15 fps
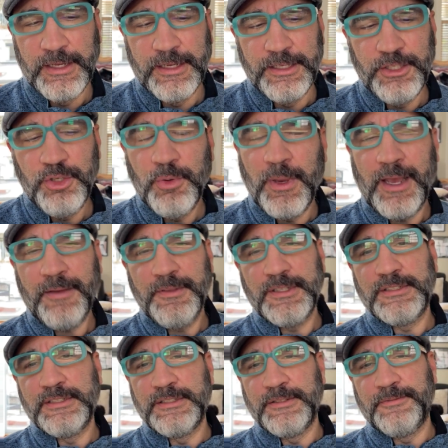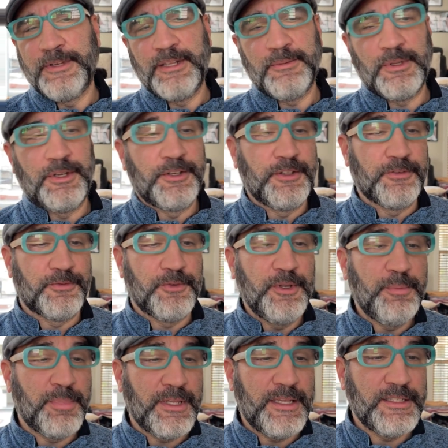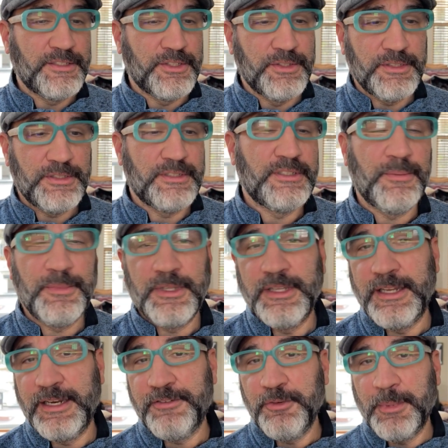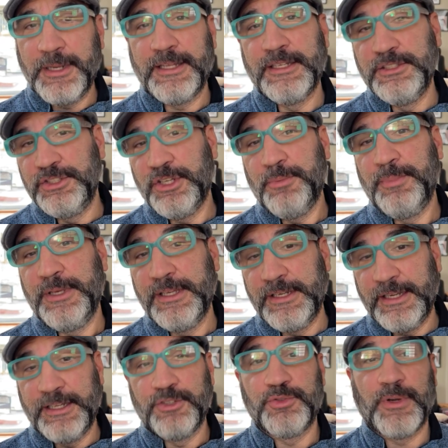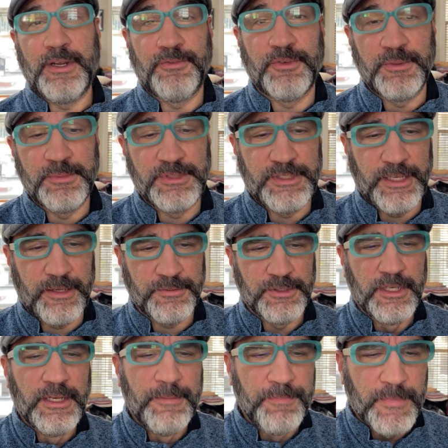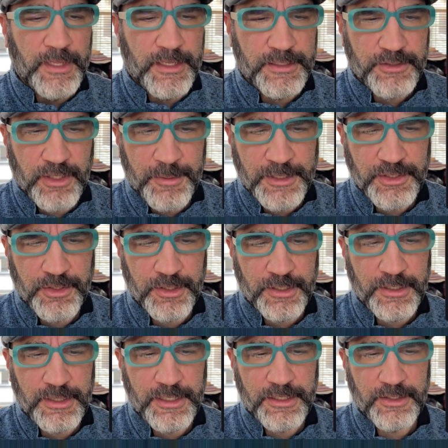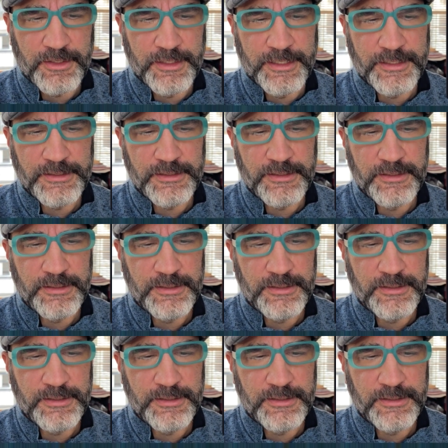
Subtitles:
You have this as available under the free plan, so this is something that everybody can jump in and try for themselves. So I'm actually going to click on this